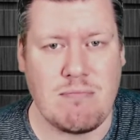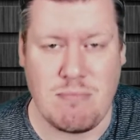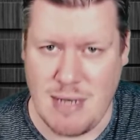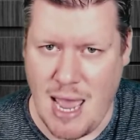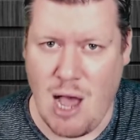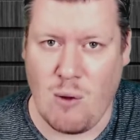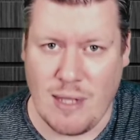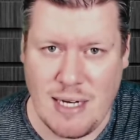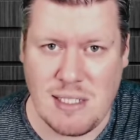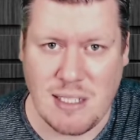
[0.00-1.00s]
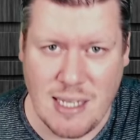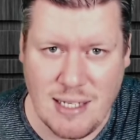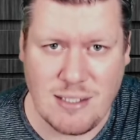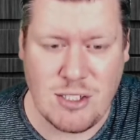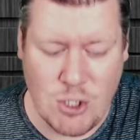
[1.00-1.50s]
Now let's
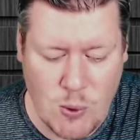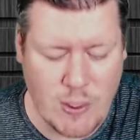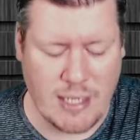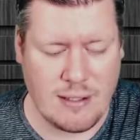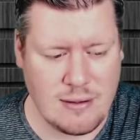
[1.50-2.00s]
get to it.